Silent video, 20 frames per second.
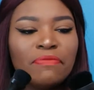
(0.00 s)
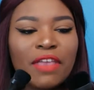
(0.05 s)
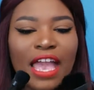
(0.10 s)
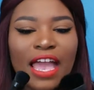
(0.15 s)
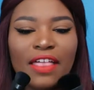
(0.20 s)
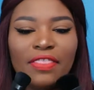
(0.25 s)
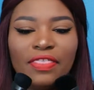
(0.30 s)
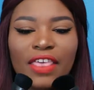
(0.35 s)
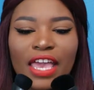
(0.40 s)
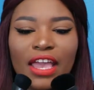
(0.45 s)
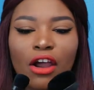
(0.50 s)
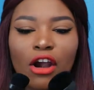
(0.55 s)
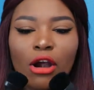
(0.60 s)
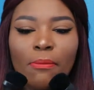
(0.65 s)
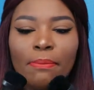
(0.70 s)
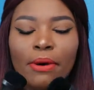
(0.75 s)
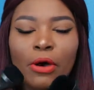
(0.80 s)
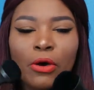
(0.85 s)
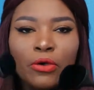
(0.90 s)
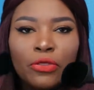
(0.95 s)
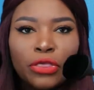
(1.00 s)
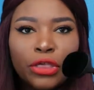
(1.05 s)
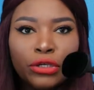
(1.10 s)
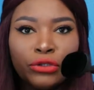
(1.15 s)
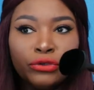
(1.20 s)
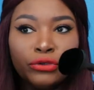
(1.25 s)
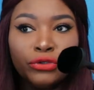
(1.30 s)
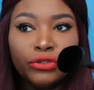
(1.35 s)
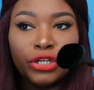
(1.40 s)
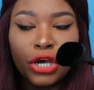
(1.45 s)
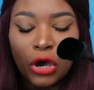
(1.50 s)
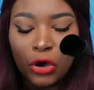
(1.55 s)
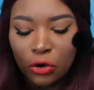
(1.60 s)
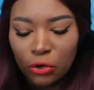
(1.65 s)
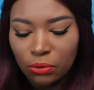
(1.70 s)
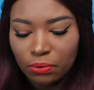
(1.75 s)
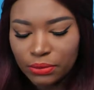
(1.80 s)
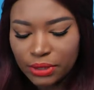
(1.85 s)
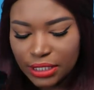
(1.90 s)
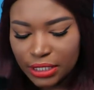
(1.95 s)
and they are both
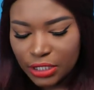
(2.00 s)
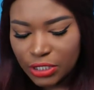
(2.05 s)
domed.